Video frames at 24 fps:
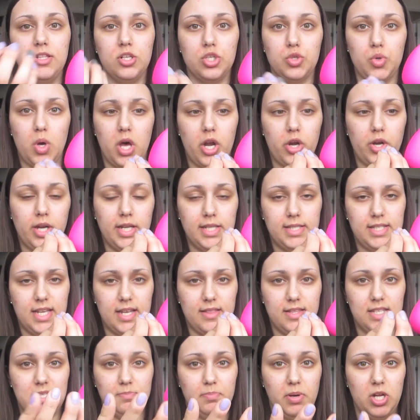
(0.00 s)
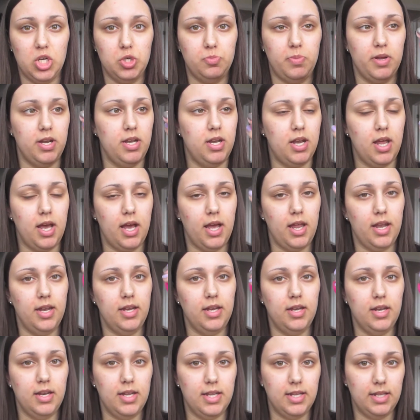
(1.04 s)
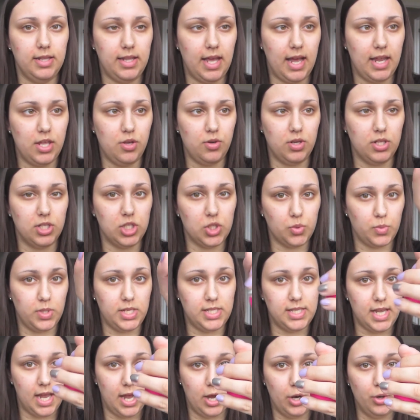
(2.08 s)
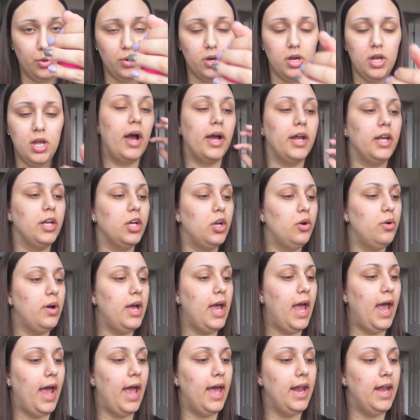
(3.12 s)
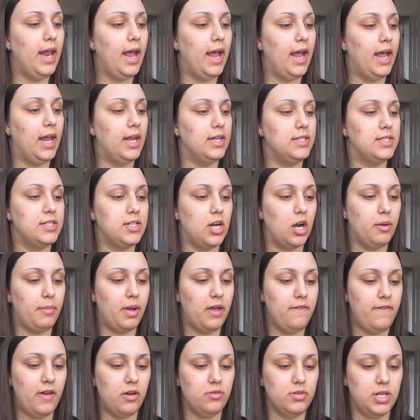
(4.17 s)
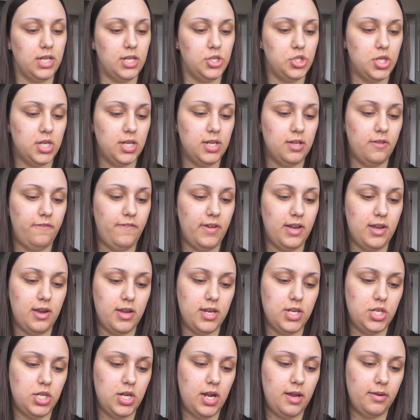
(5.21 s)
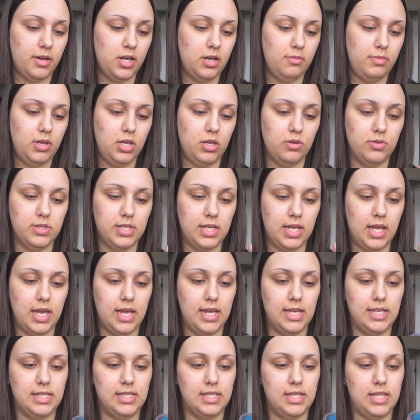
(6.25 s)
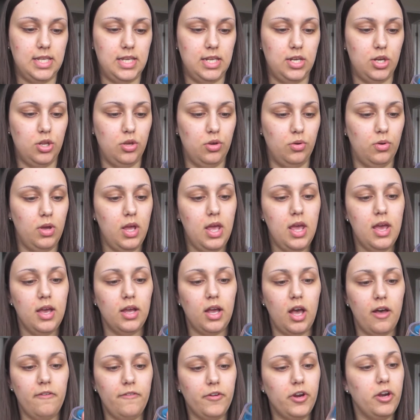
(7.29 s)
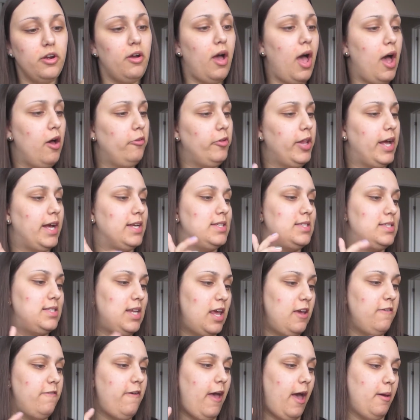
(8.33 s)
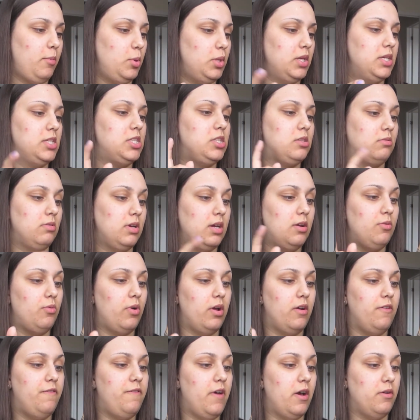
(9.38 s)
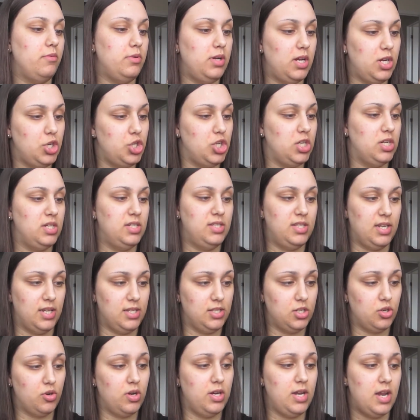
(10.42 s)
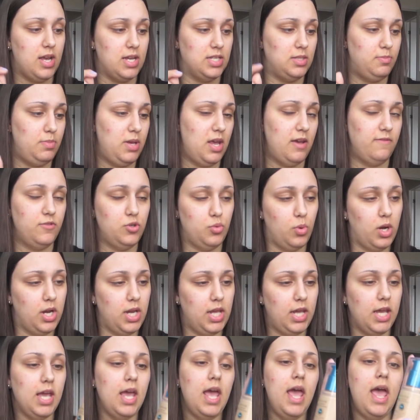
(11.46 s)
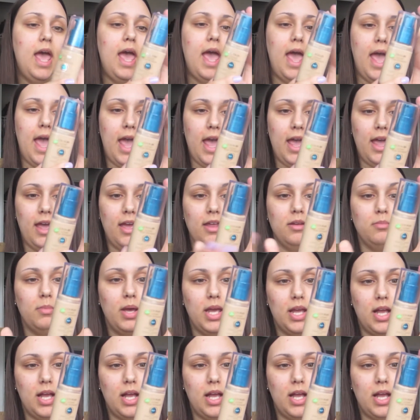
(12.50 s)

there's water inside the sponge, but none that you can squeeze out. I'm going to go ahead and start my foundation. The foundation I'm going to be using is the new CoverGirl Outlast Stay Fabulous 3-in-1 Foundation and Sunscreen SPF 20. And my